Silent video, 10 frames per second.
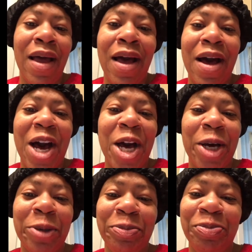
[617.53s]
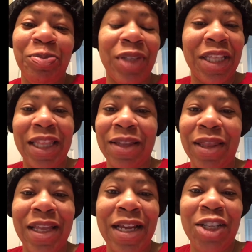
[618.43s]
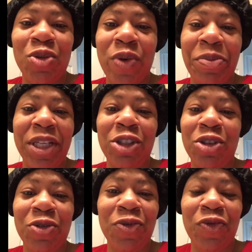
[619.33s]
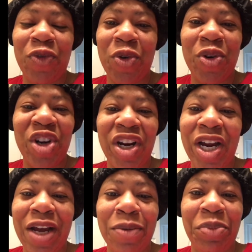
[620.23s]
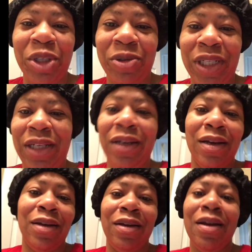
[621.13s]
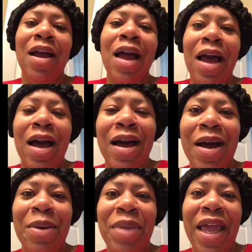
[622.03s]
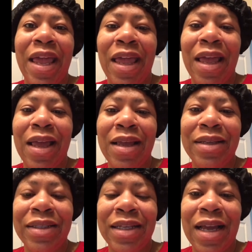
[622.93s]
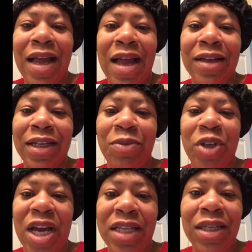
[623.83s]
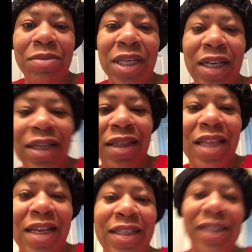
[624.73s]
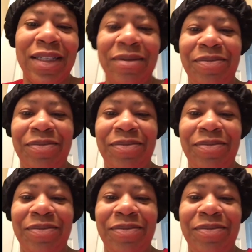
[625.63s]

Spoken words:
The things women do for beauty. And I'll keep you guys updated. Thanks.